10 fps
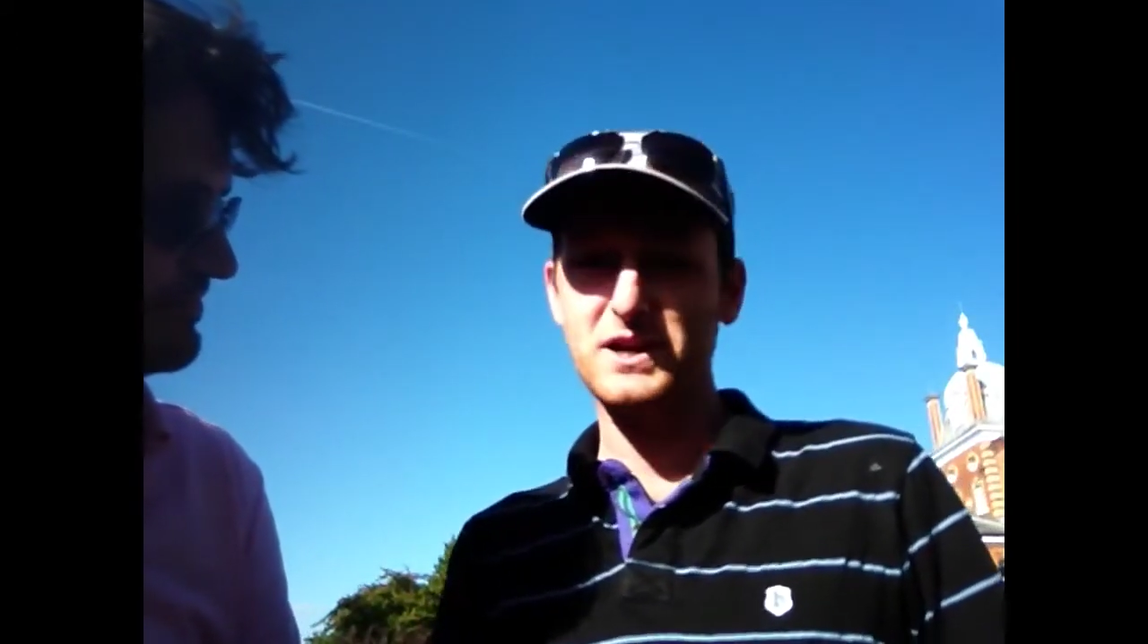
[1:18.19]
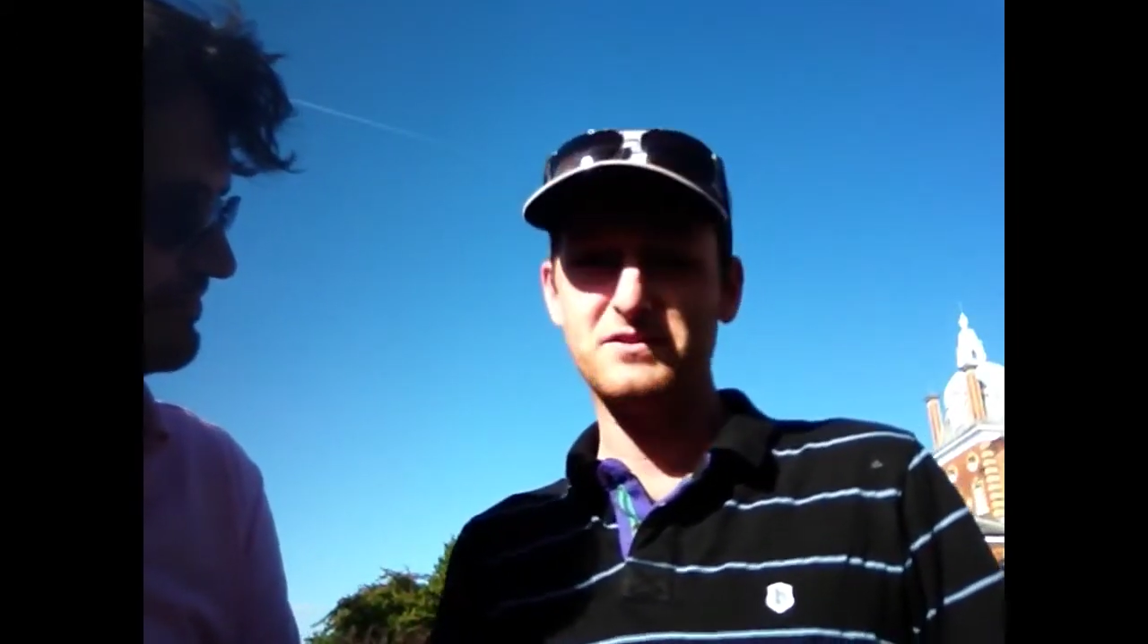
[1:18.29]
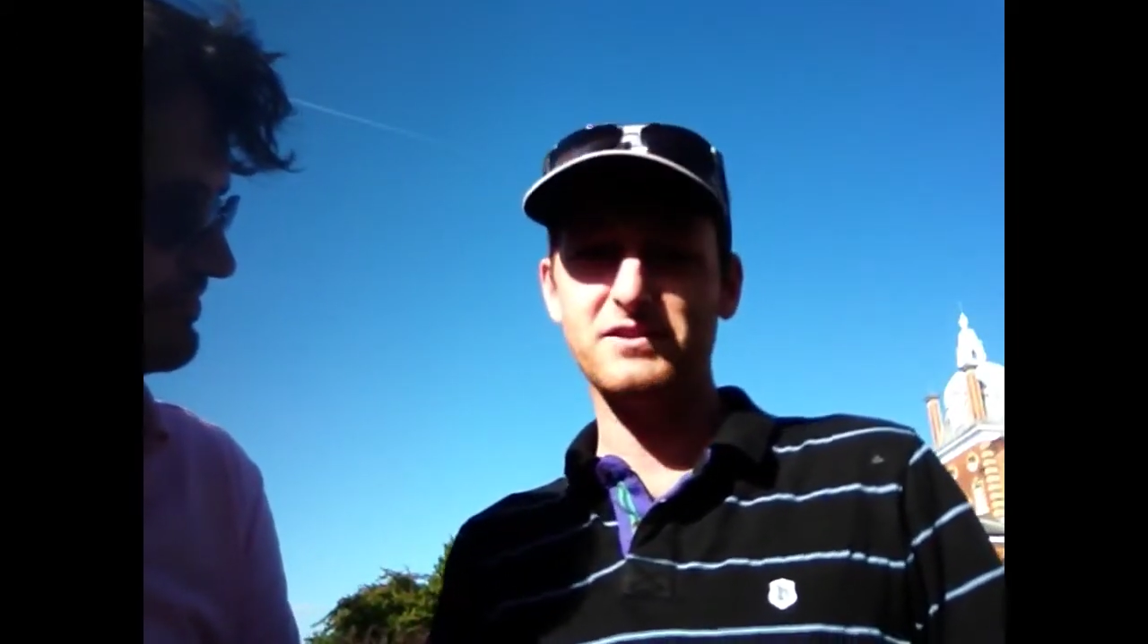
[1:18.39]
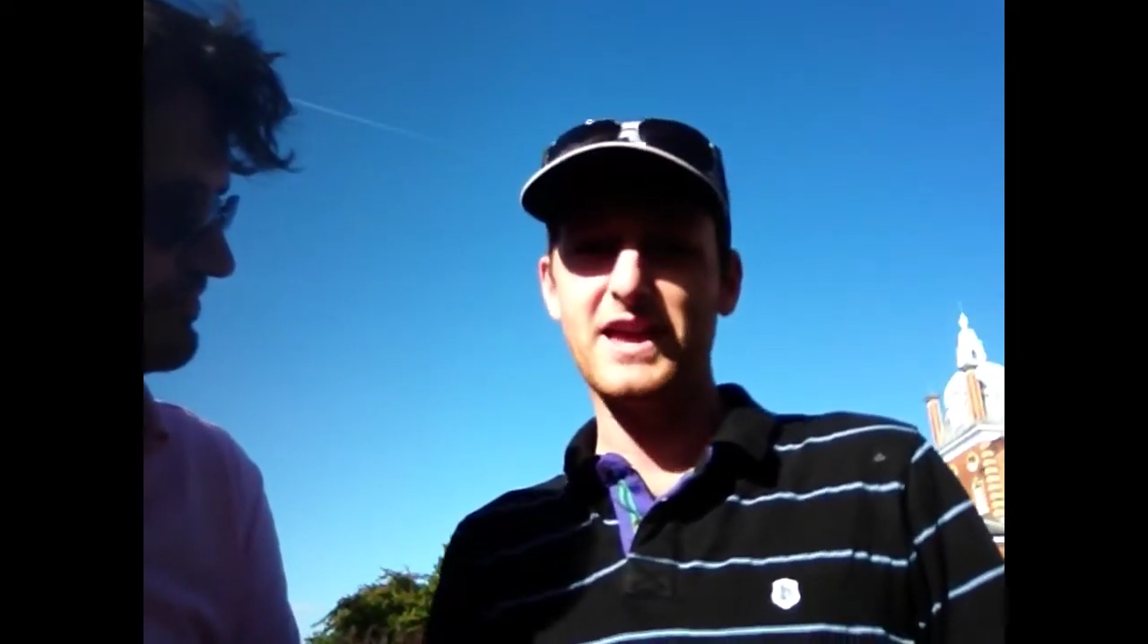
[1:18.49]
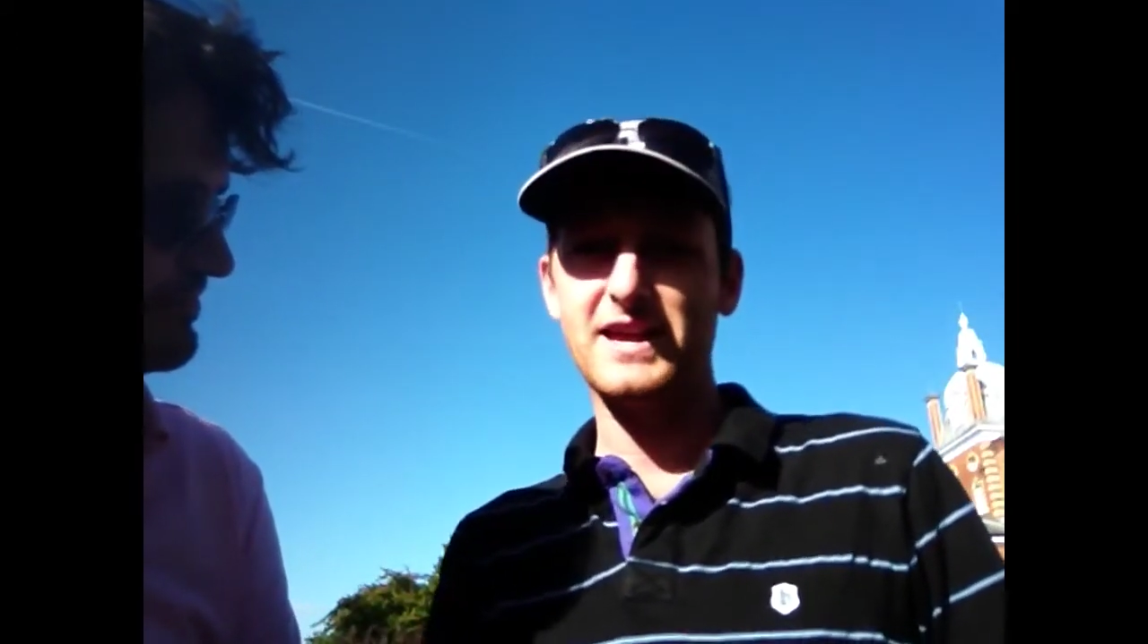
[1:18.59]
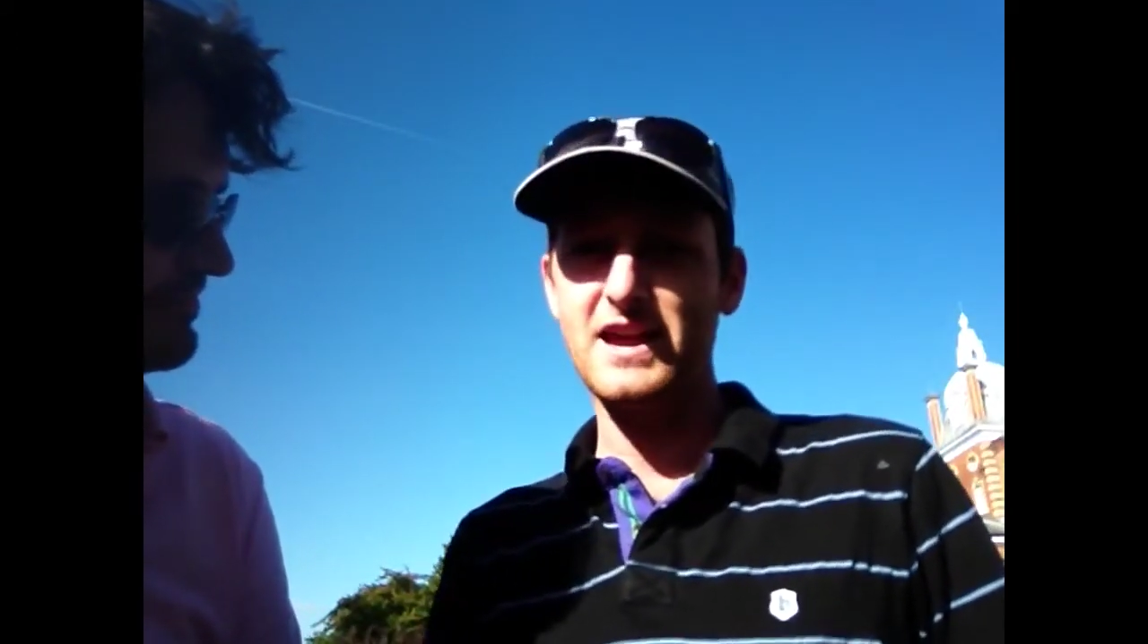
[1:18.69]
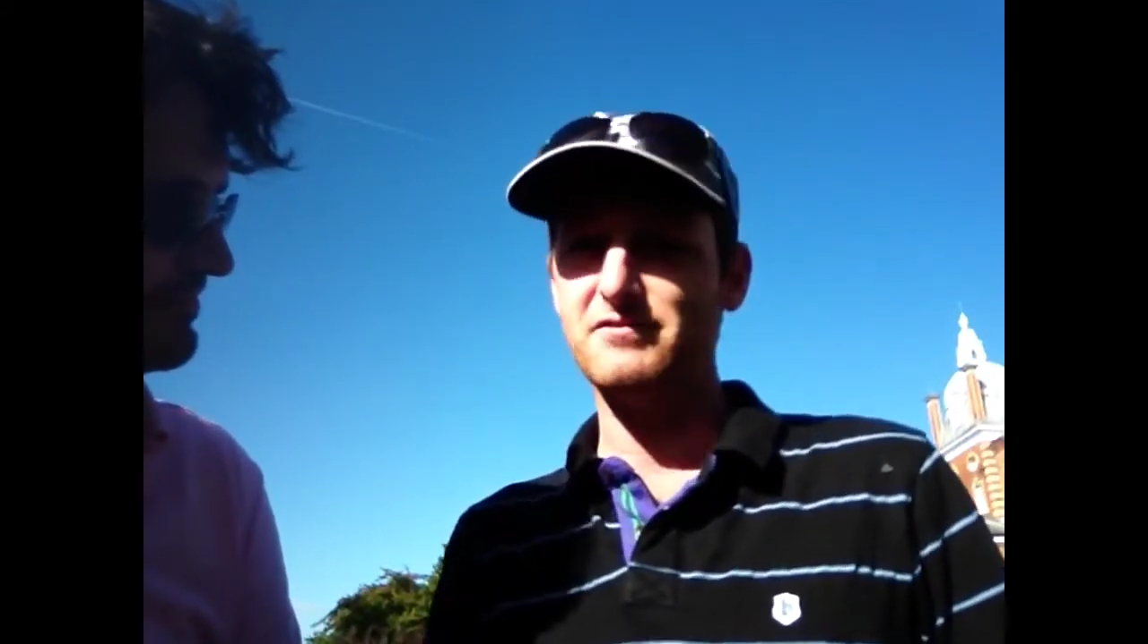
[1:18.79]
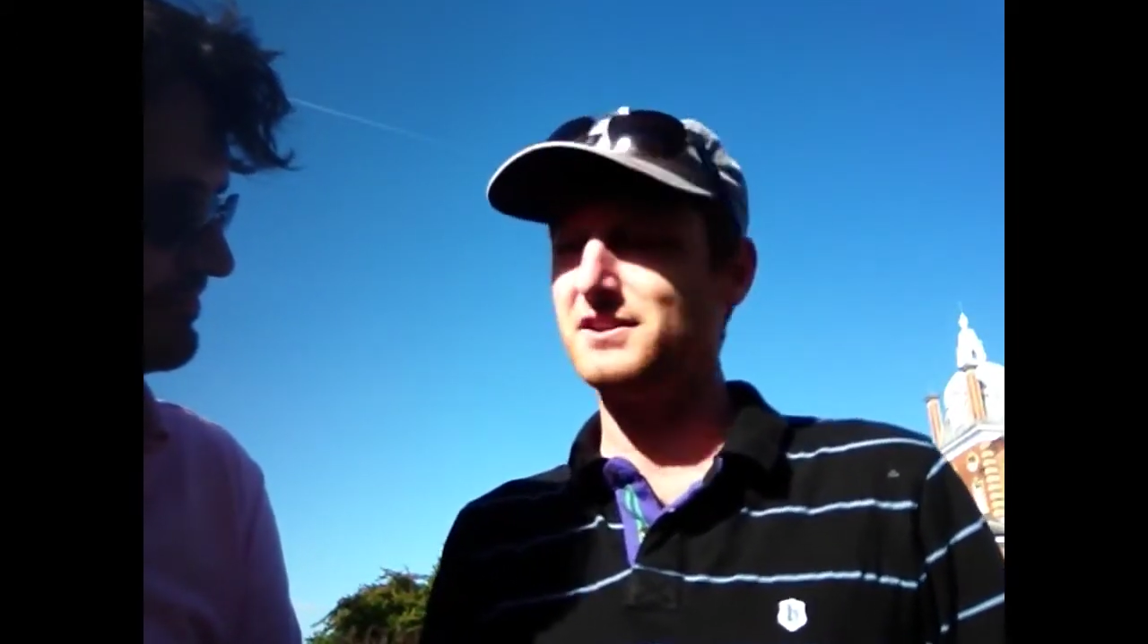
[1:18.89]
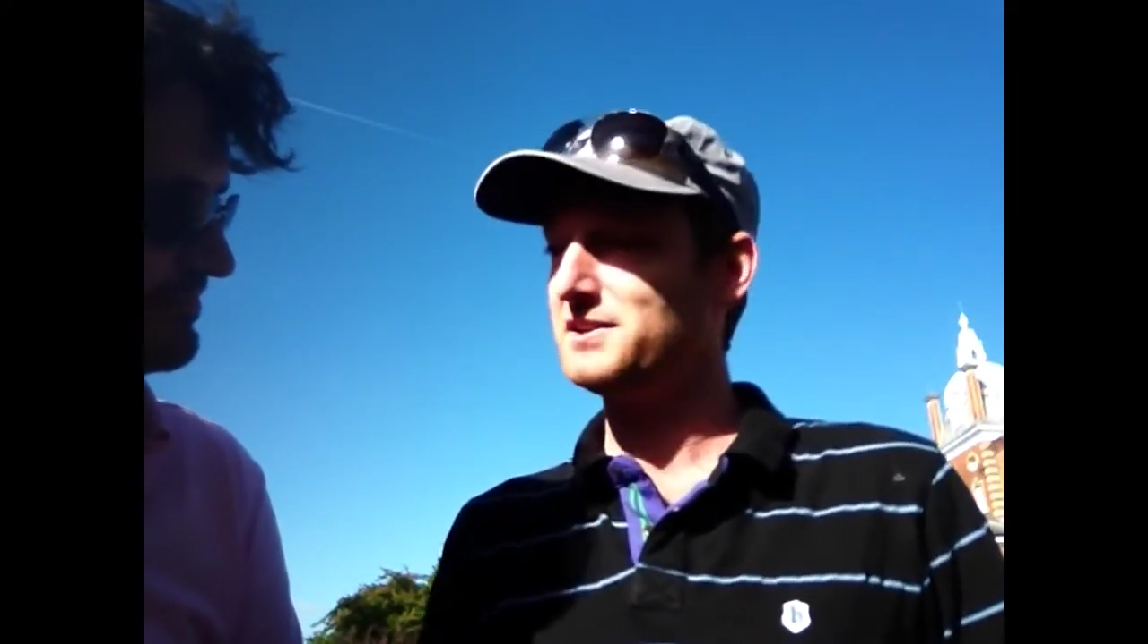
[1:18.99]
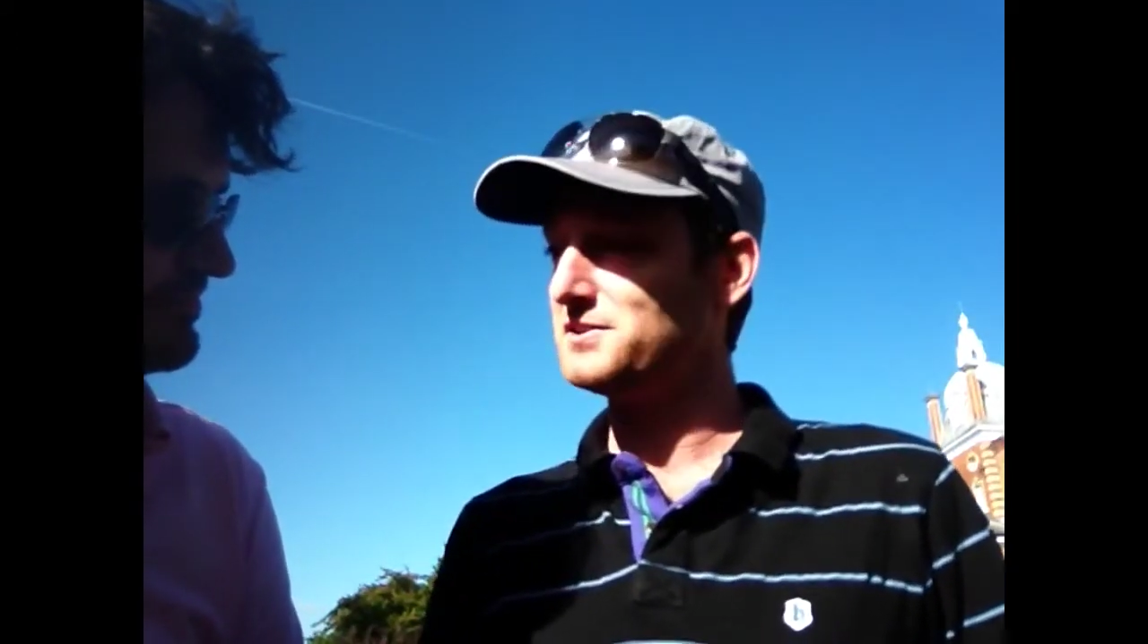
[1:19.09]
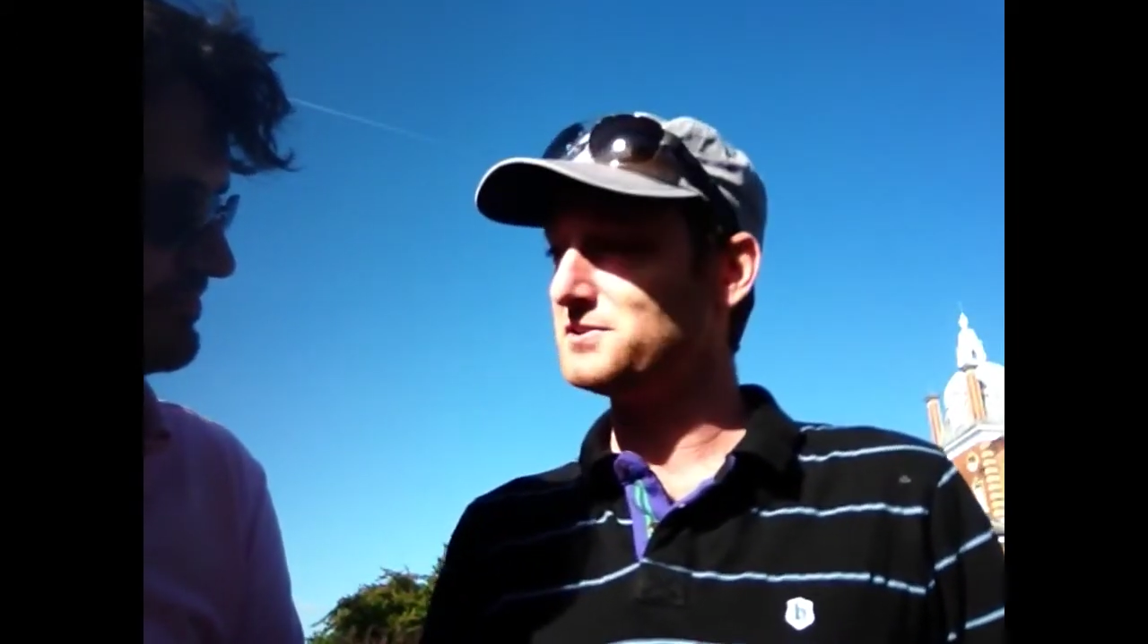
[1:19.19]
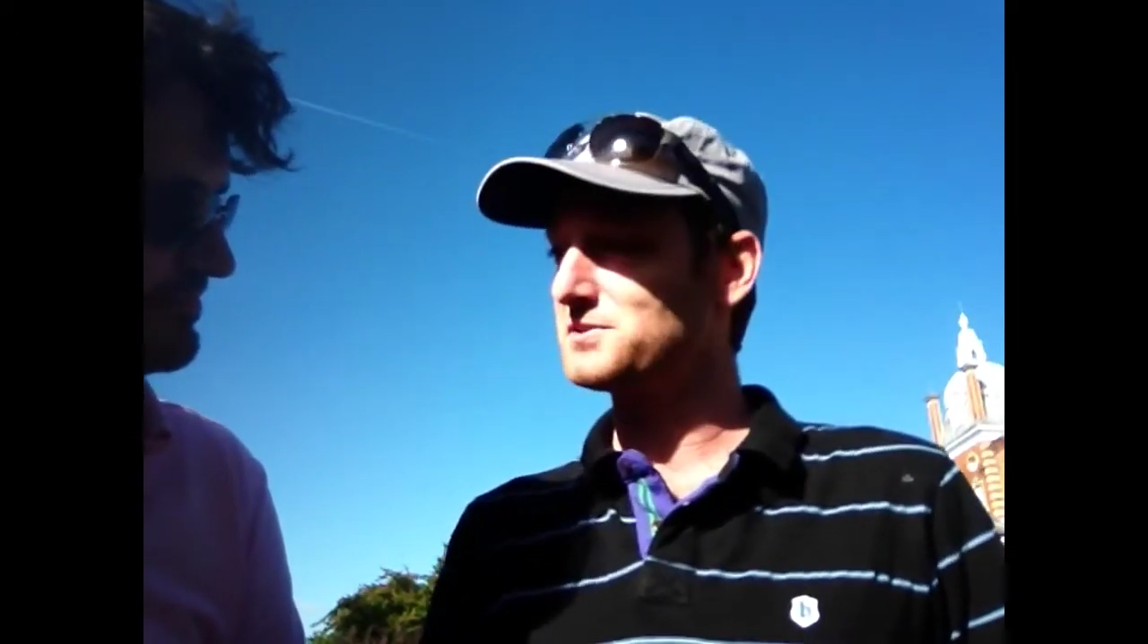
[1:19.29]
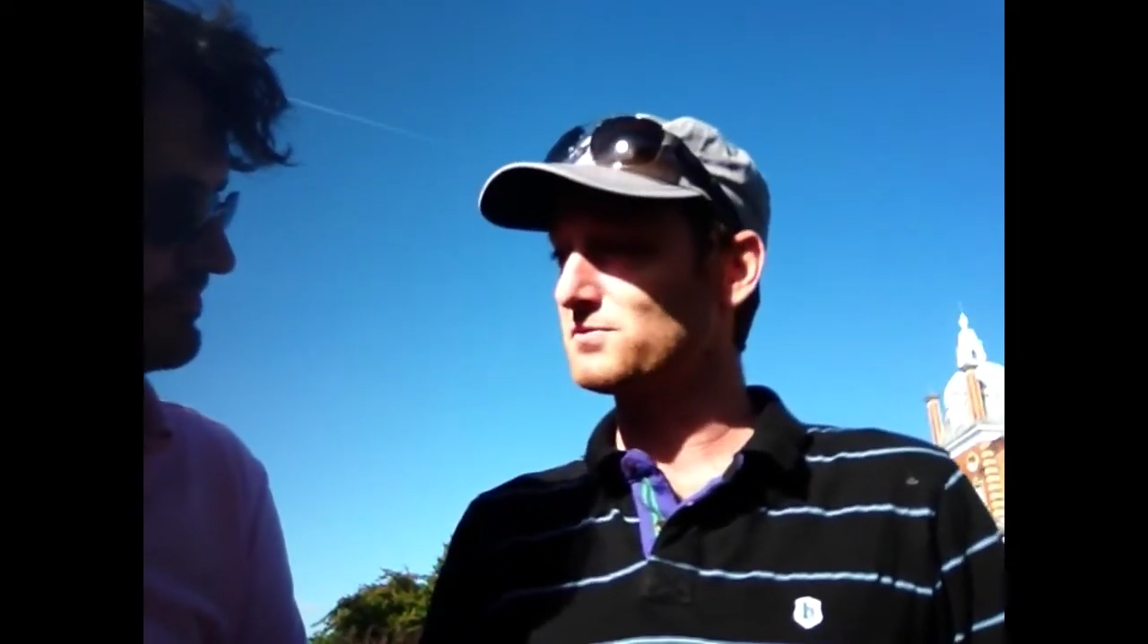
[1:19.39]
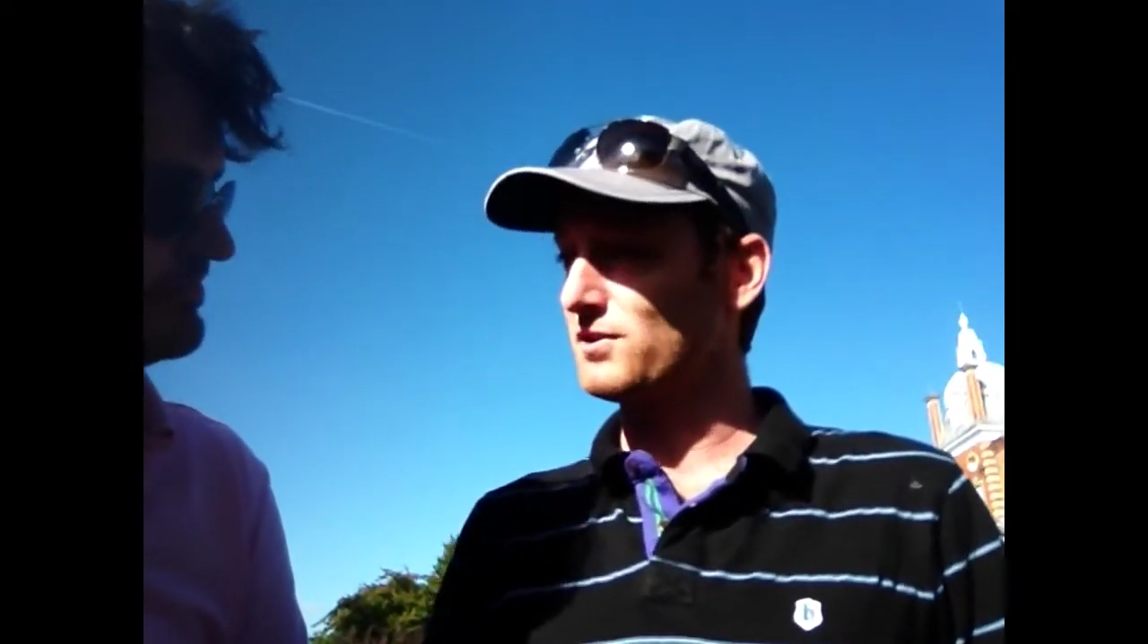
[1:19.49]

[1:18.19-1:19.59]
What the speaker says: red flag athlete who's